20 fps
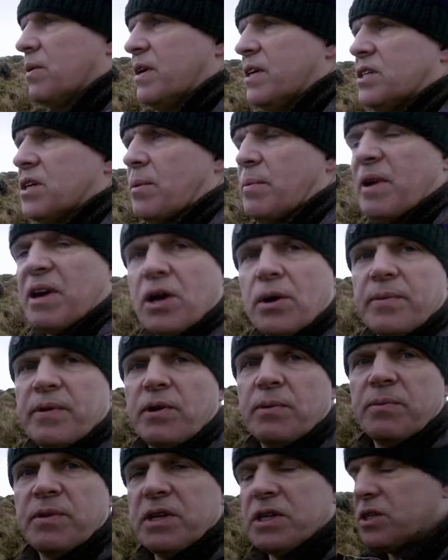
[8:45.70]
is I'll be coming
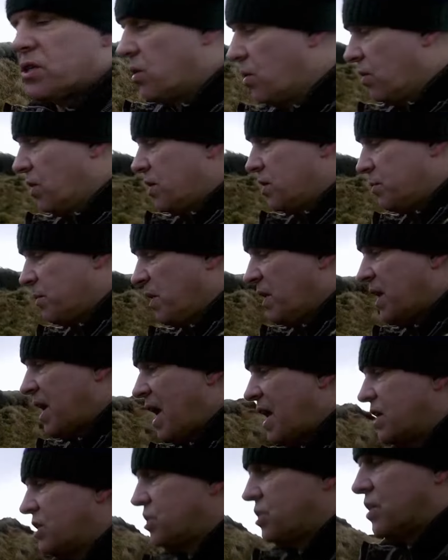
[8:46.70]
up these gullies, but
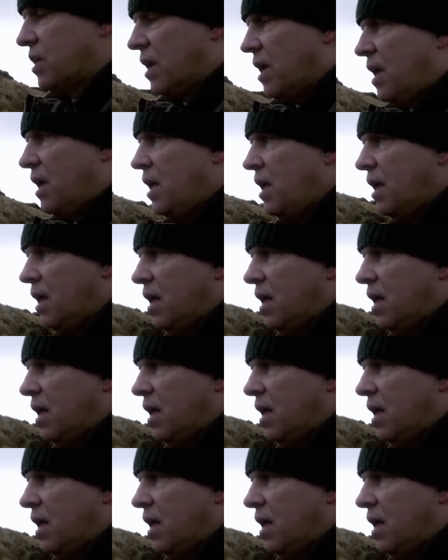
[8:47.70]
occasionally